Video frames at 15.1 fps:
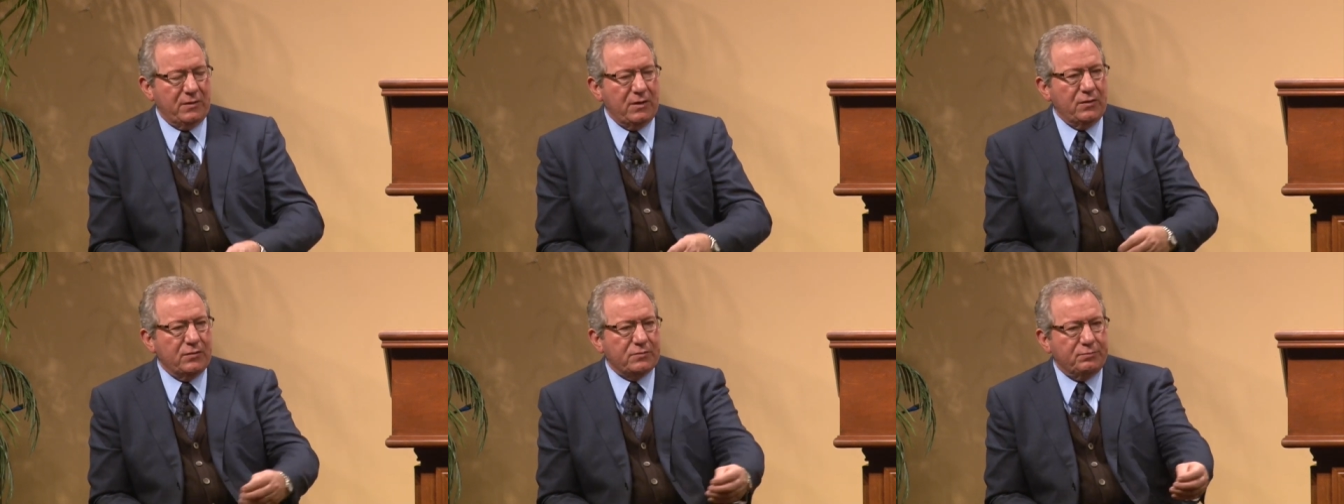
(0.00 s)

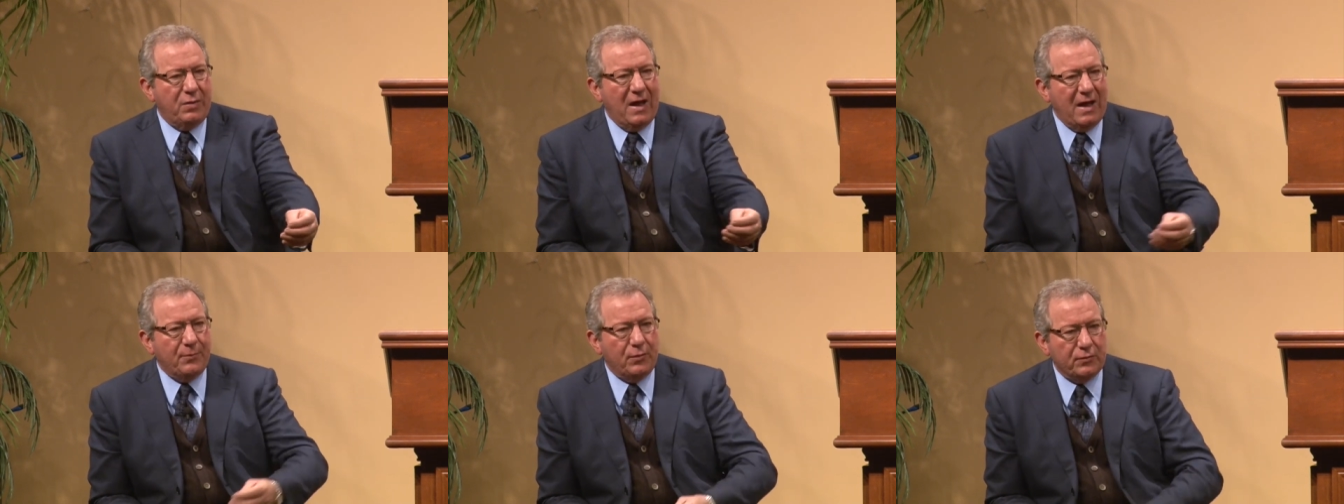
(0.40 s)
to use
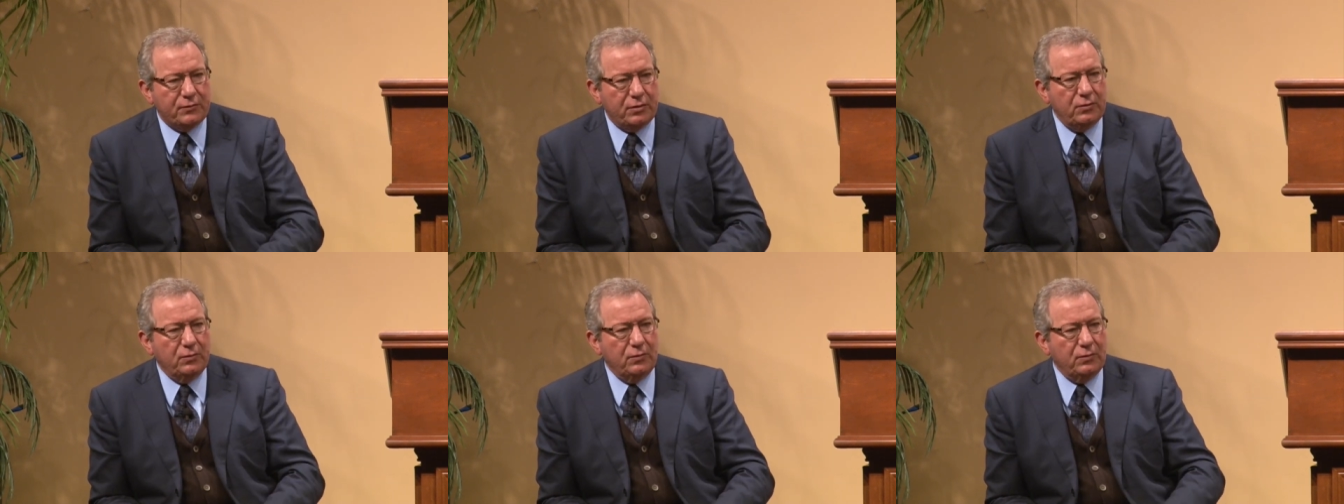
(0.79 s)
Bible
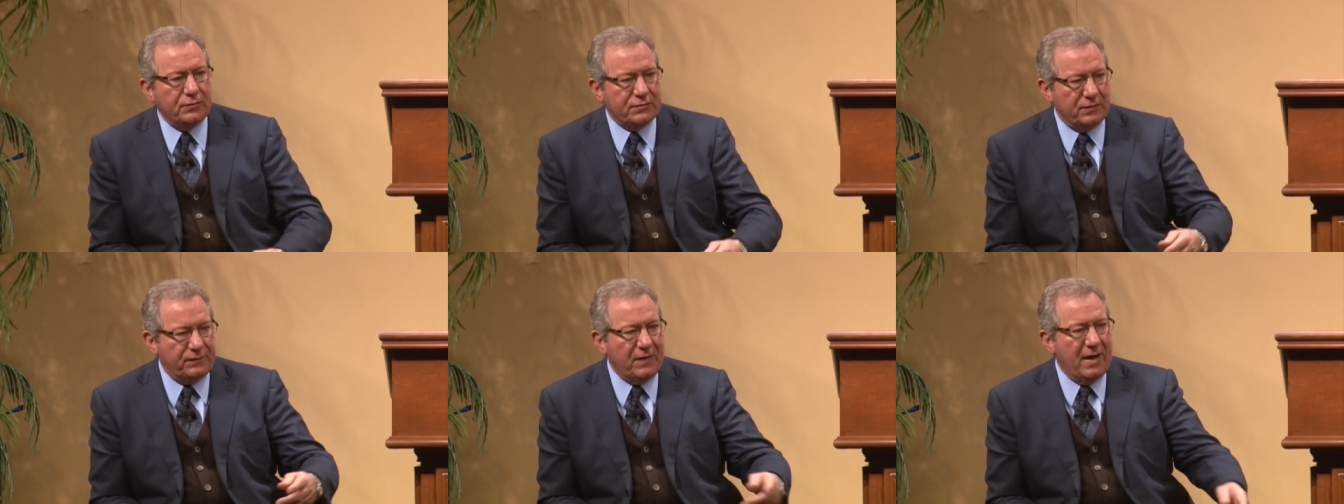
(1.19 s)

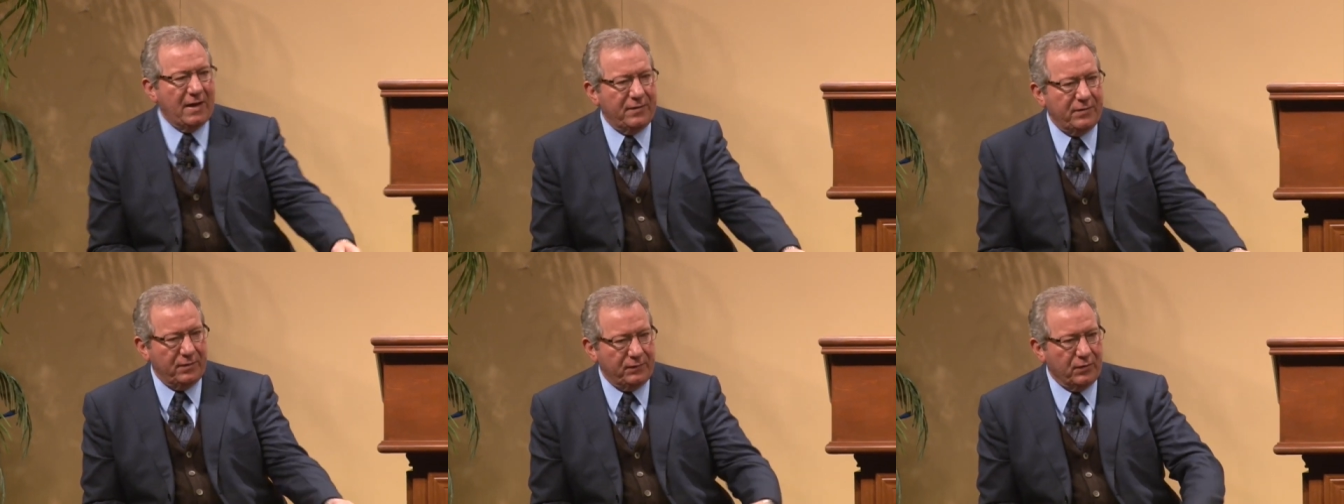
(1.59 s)
tools to
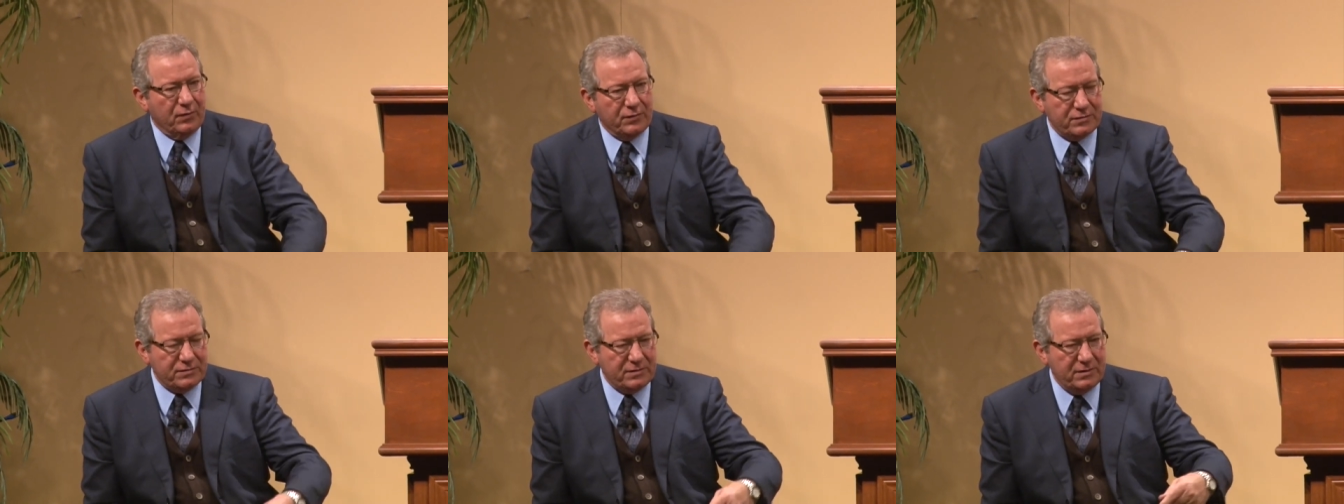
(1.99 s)
find the
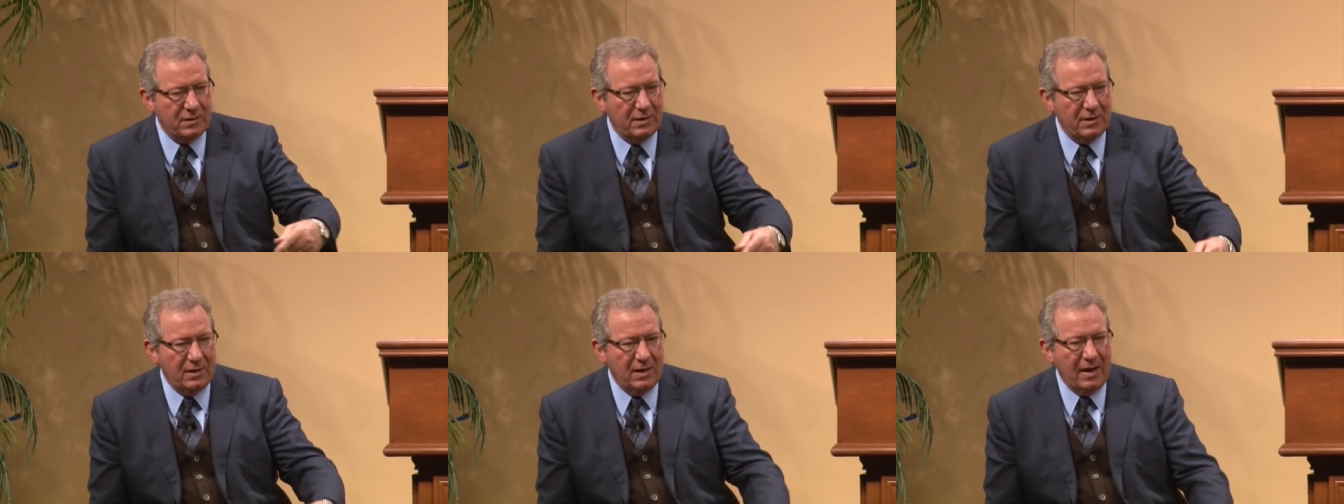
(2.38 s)
verse
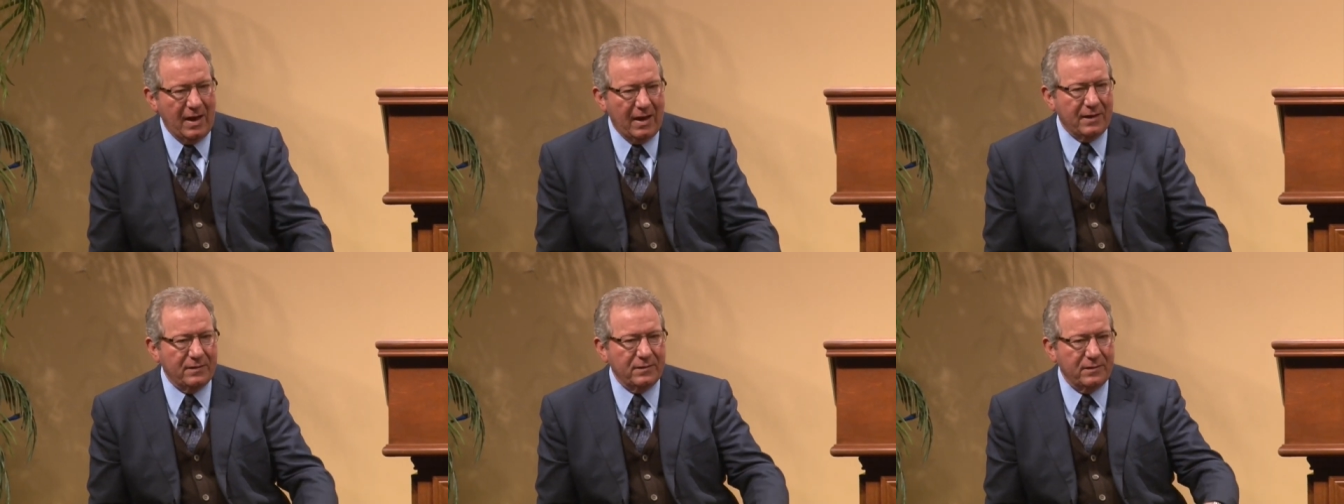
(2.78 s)

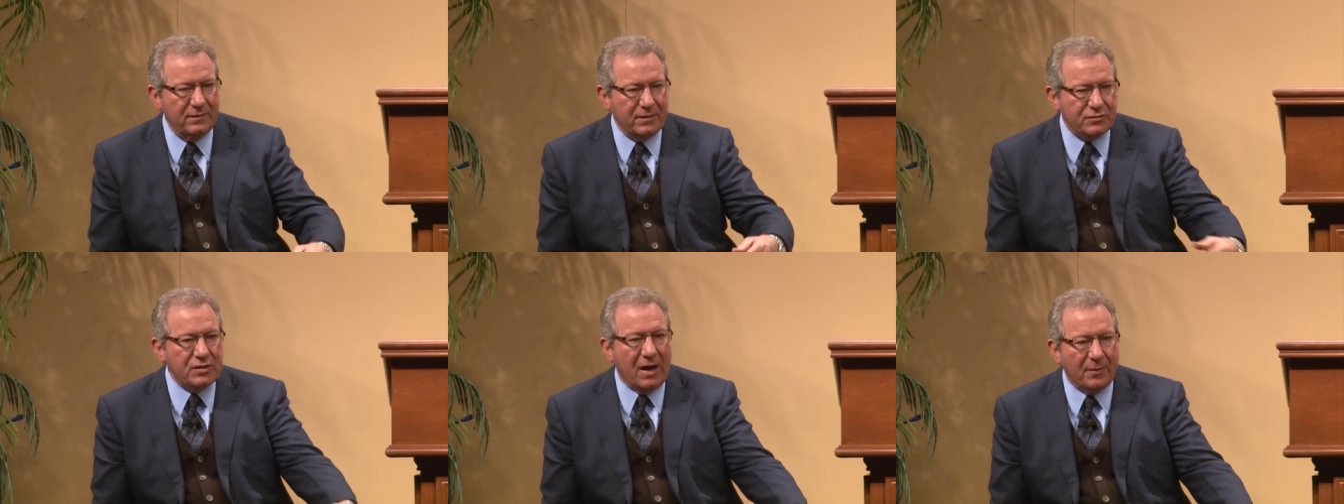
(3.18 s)

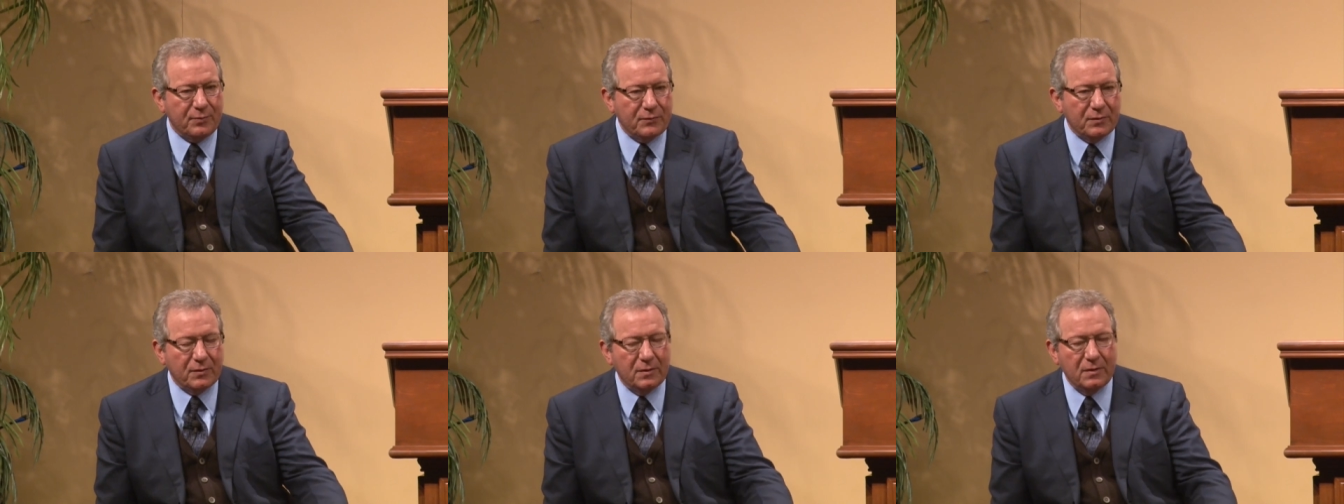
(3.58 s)
and the
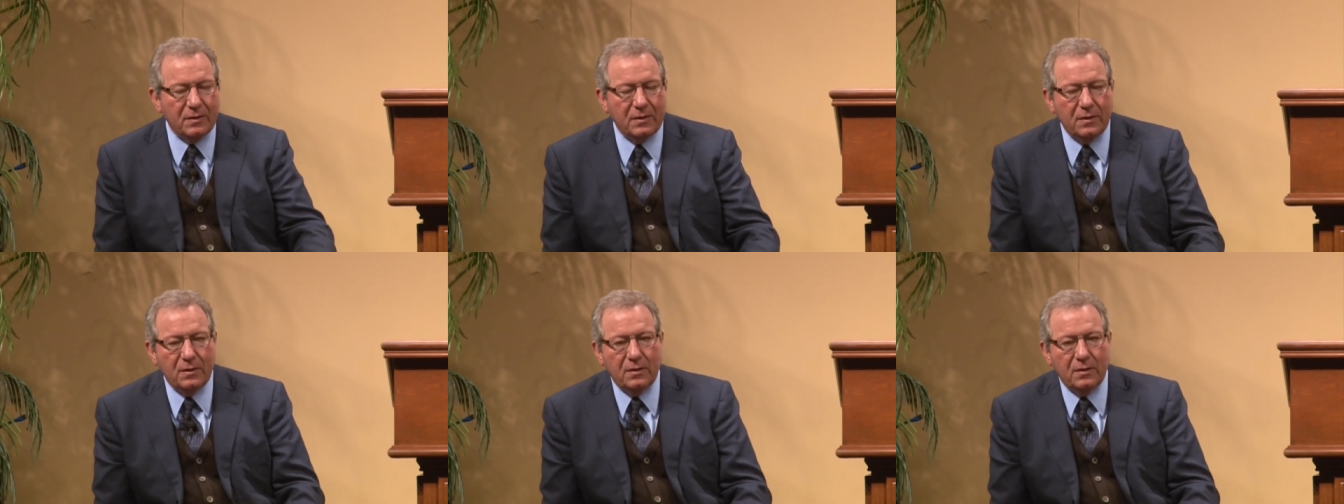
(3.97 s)
chapter.